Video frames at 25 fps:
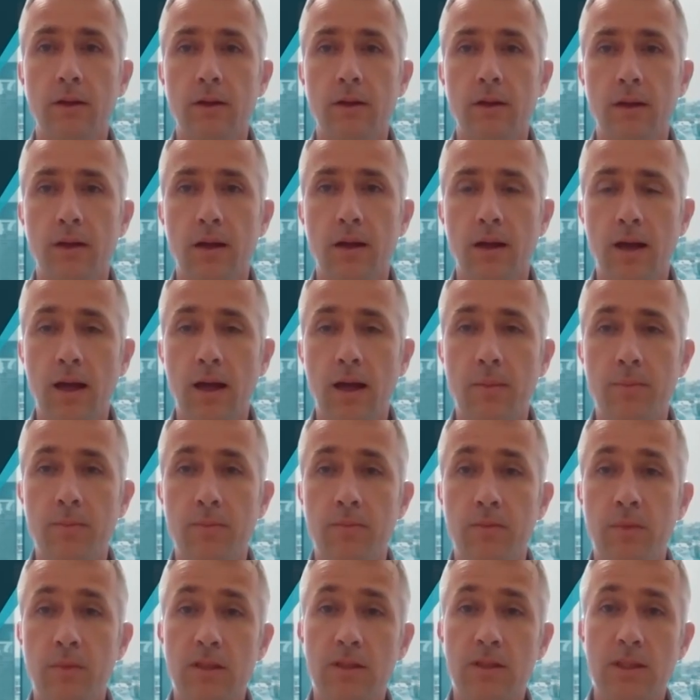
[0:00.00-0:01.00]

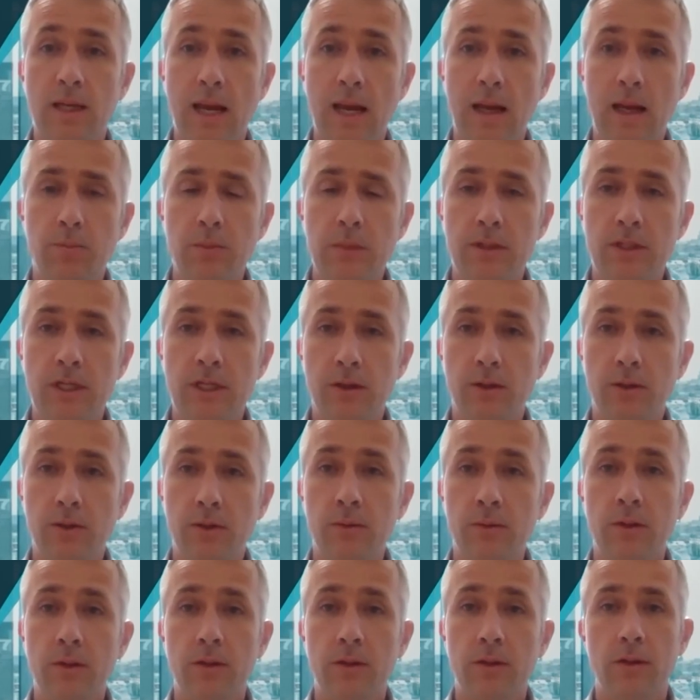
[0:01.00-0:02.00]
The sand
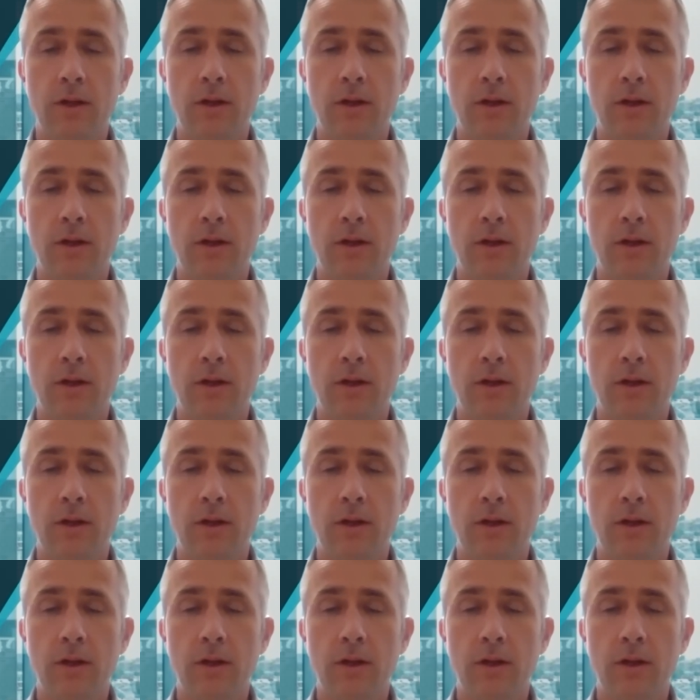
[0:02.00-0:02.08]
material,